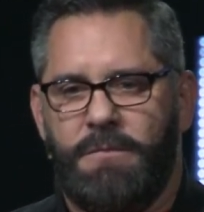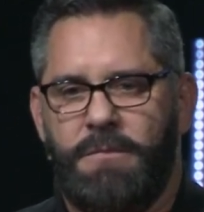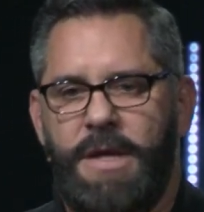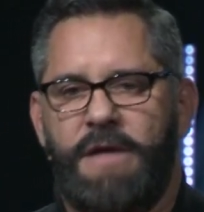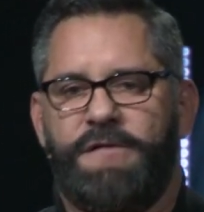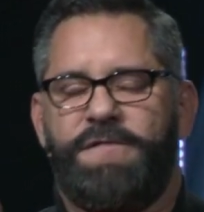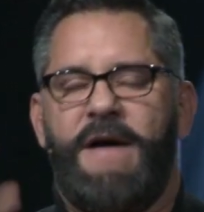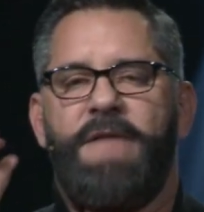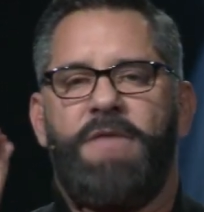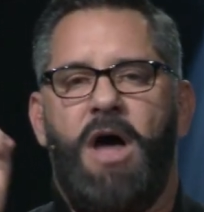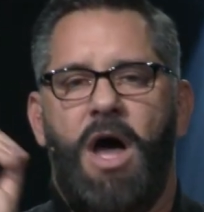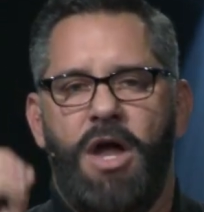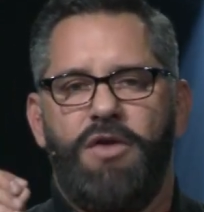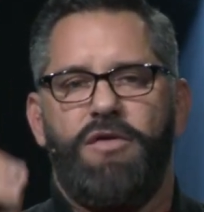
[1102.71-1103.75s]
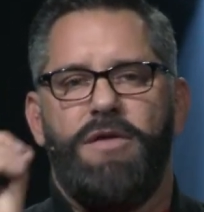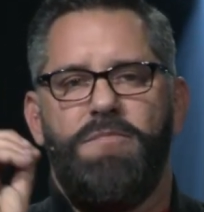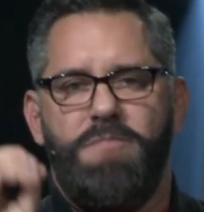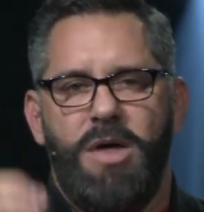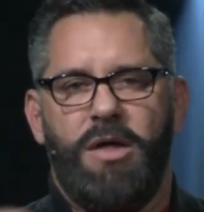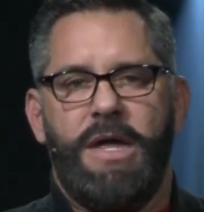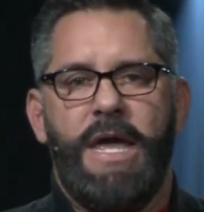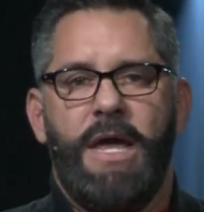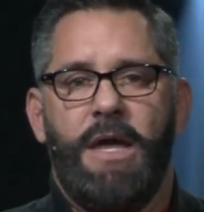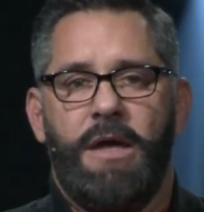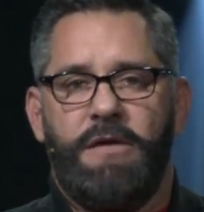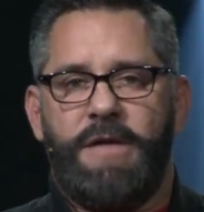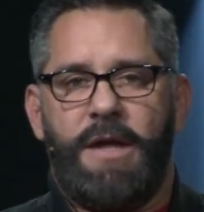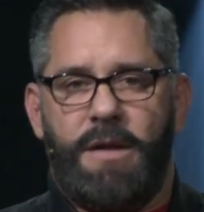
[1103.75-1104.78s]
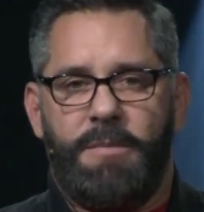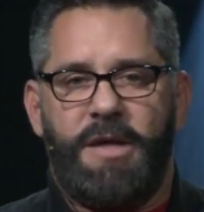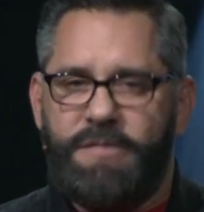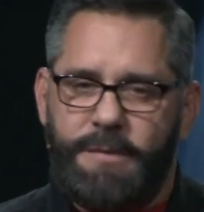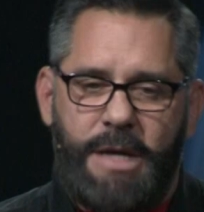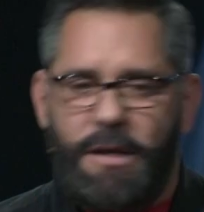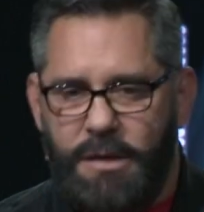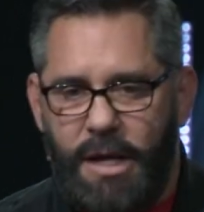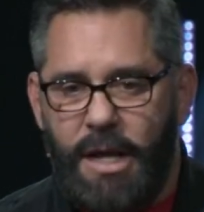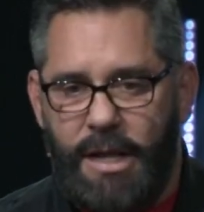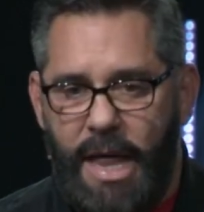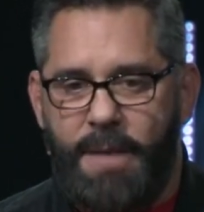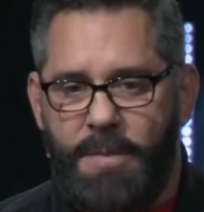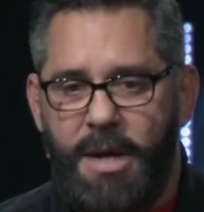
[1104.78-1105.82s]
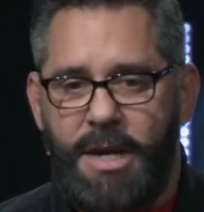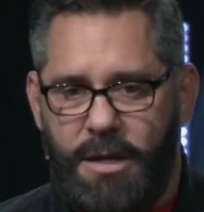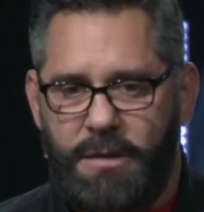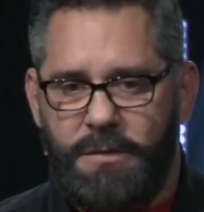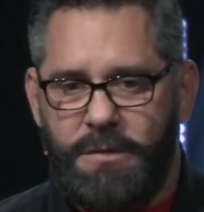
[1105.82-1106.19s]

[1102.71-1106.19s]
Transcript: He has 500 million. Is that, I mean, that's a, lot, a lot of money.